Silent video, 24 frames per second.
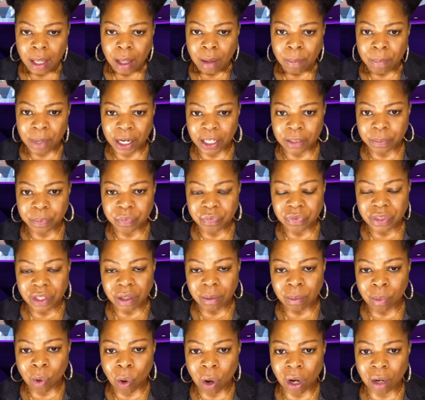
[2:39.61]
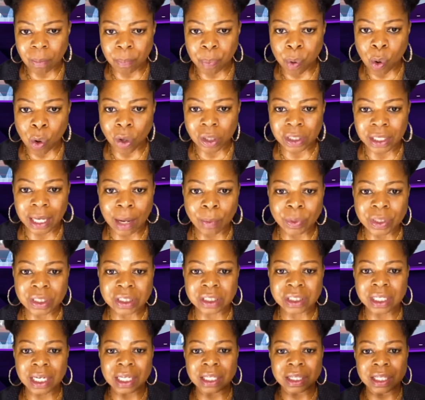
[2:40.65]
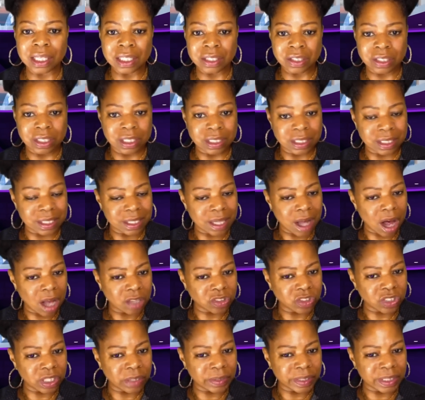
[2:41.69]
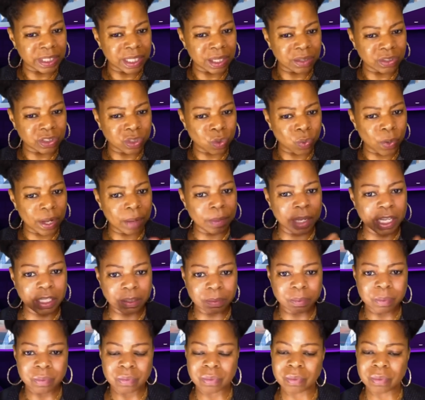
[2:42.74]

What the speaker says: But more importantly, I want to say this. This is a cautionary tale to women.